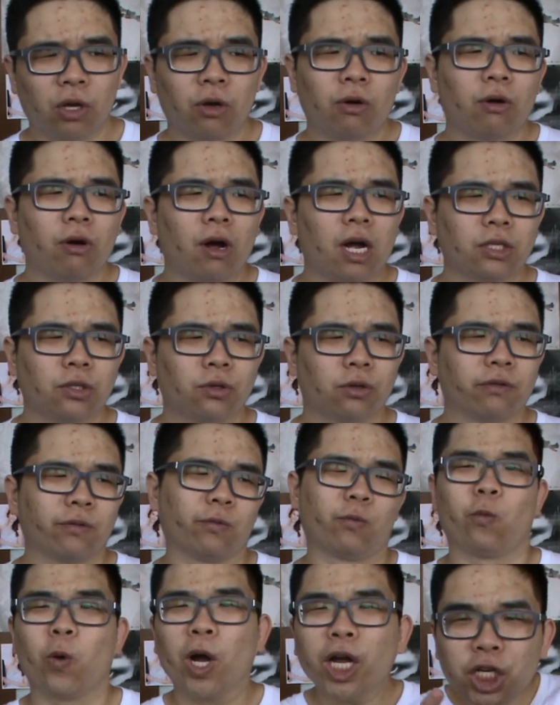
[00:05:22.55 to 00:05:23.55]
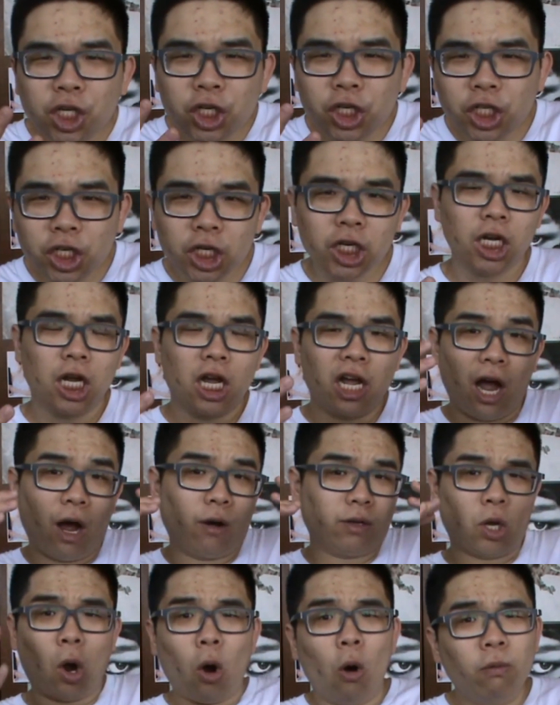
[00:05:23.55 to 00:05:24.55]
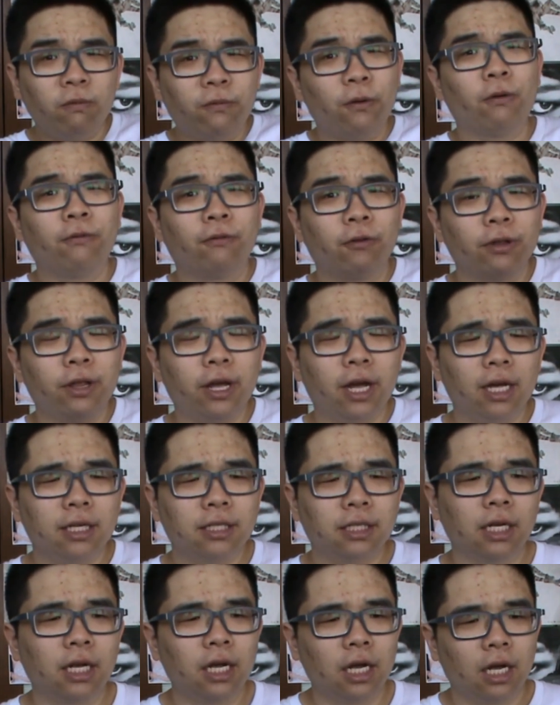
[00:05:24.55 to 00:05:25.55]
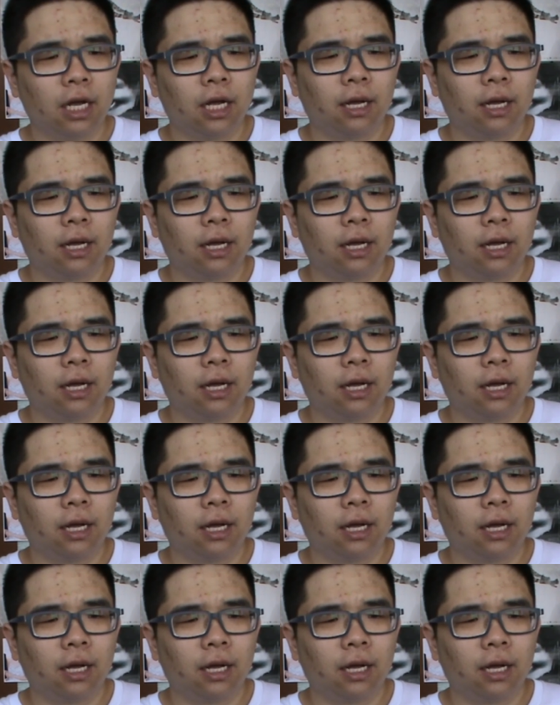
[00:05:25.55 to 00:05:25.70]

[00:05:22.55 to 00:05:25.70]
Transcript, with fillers: though I sort of wished, I was hopeful for this,